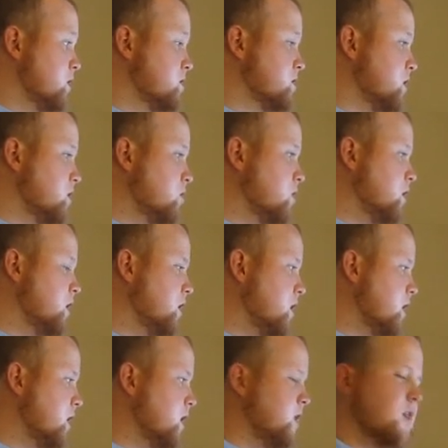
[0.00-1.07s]
So
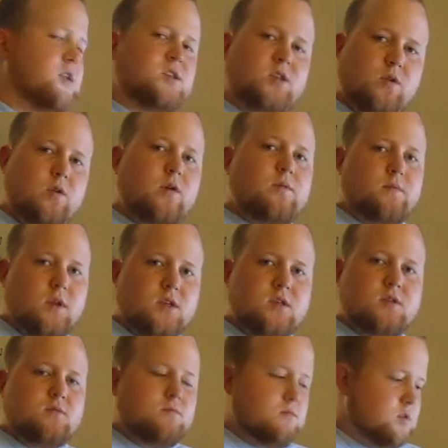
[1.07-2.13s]
let's do it.
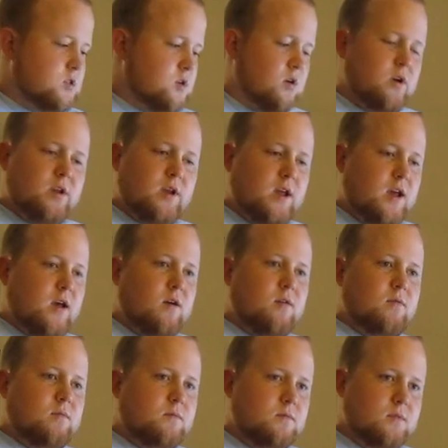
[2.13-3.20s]
Let's start it
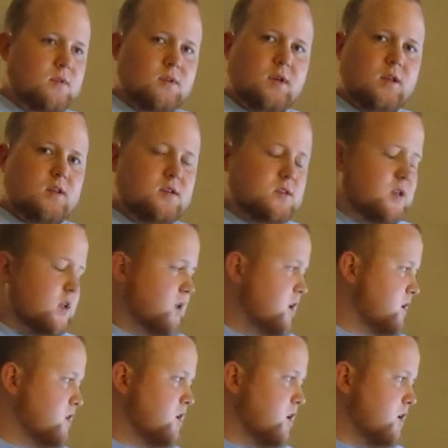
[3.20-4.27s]
now, get this thing
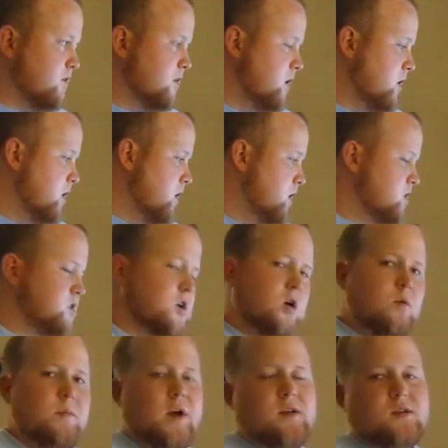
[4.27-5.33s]
kicked off.
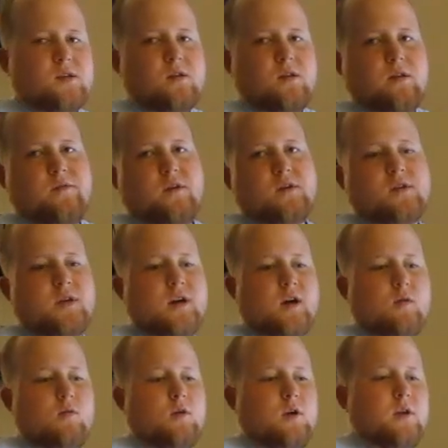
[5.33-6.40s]
So basically, the first thing
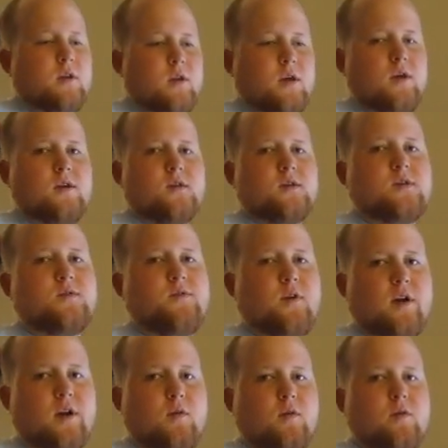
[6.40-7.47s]
I want is
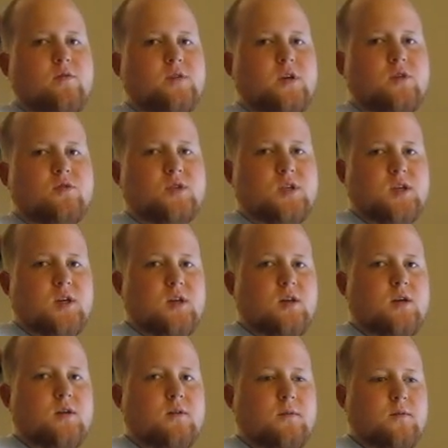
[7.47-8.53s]
for anyone who's
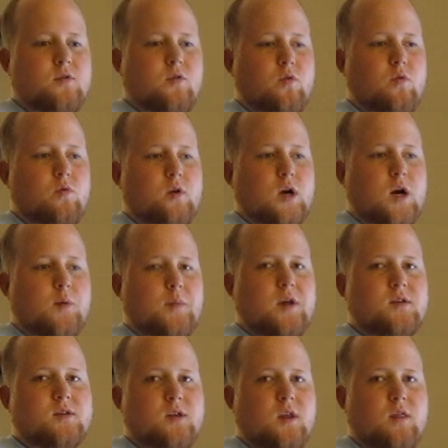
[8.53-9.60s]
interested to
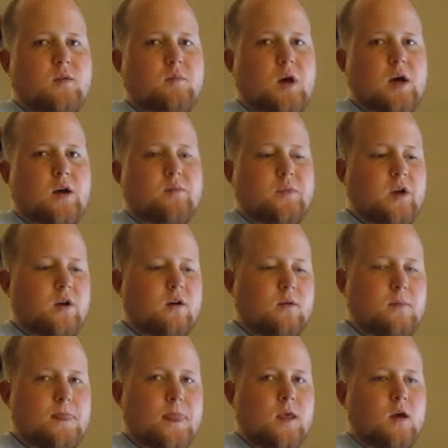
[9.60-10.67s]
comment in the bottom
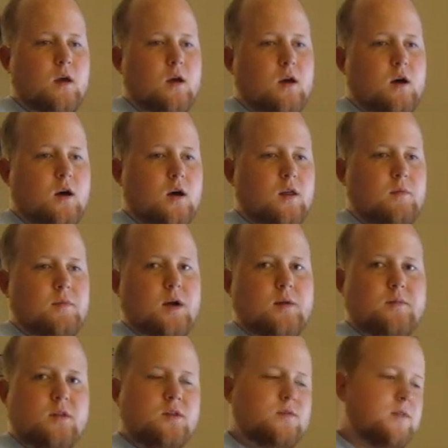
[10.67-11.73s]
here. The
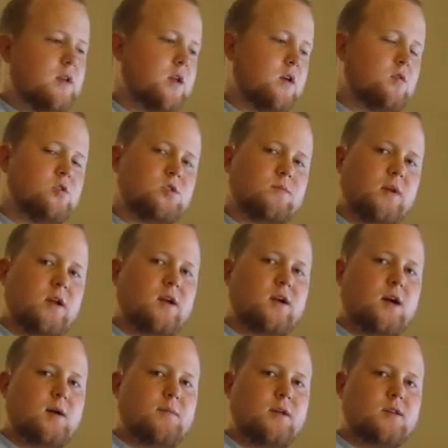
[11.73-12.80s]
bottom of this video, just make
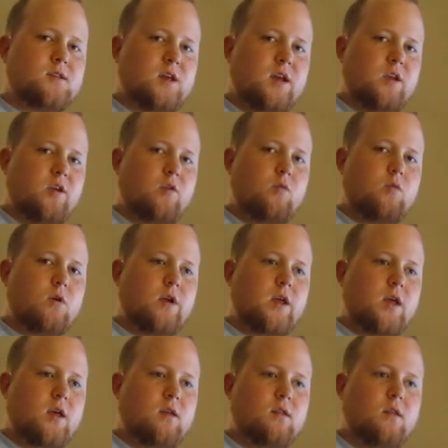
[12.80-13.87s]
a comment saying you want
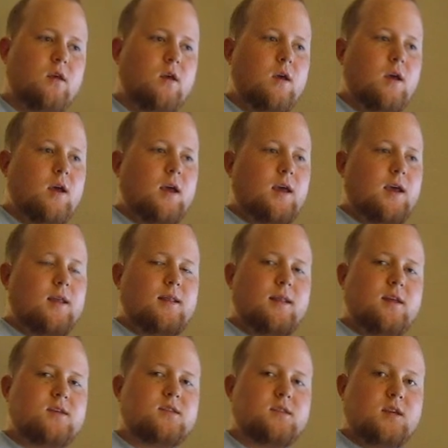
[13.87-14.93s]
in
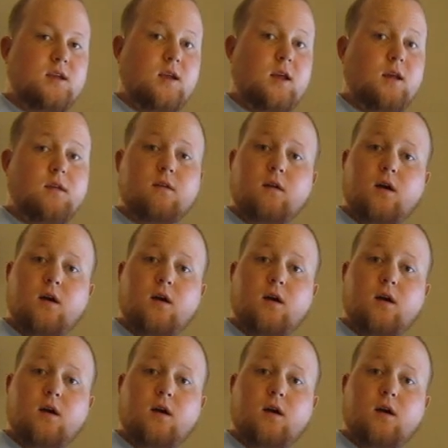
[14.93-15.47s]
and list the